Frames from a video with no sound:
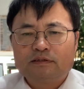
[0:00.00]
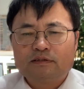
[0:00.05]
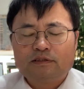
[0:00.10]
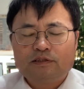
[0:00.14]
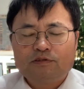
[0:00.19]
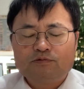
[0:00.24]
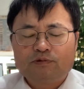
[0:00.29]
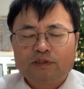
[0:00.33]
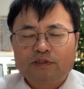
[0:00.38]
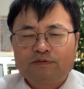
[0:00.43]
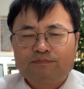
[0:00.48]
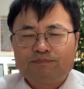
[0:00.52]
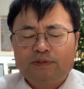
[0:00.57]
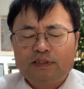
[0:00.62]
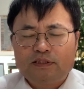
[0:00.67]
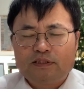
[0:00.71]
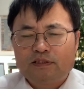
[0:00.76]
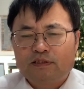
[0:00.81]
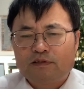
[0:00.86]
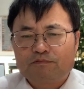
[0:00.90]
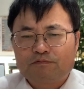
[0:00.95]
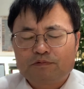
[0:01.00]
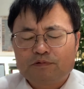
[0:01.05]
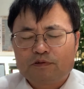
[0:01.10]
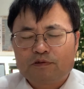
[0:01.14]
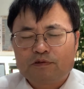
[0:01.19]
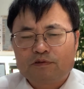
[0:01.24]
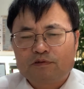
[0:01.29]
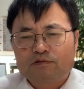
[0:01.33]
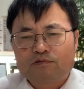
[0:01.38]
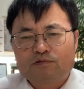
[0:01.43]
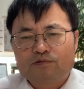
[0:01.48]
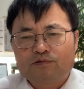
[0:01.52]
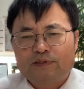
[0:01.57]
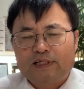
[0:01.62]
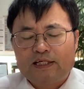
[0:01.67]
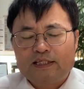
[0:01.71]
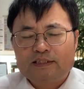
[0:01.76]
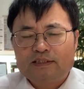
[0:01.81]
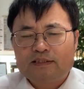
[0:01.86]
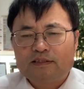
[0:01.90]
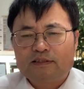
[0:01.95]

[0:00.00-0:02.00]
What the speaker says: He was missing for 2 days.